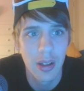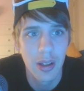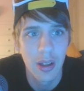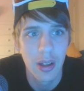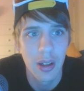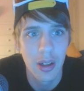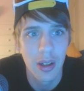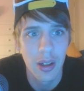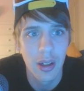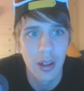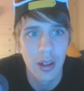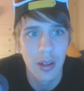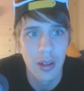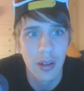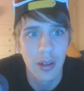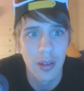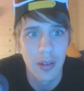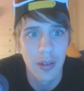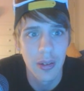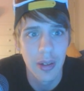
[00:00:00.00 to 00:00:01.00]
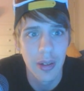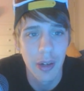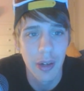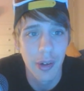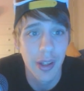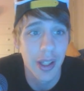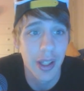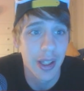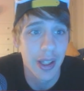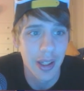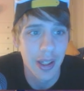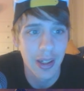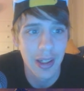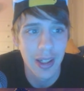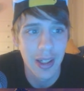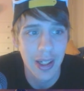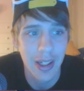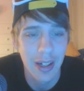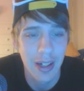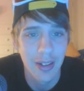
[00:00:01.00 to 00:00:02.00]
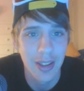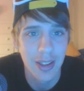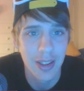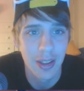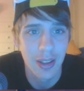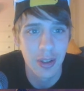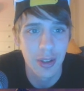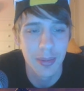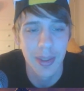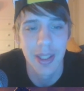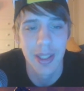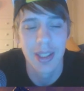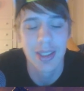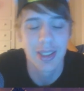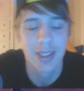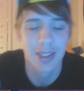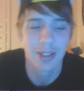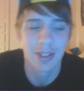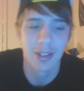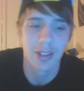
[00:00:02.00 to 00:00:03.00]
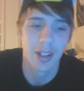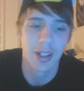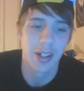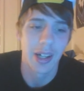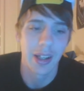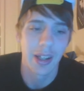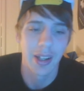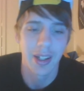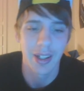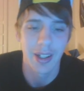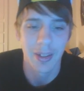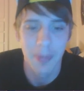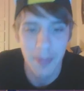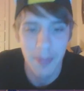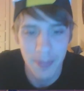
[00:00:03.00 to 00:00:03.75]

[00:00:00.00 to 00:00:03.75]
And I really like that. I like how this card was made. This is a good card. I like it.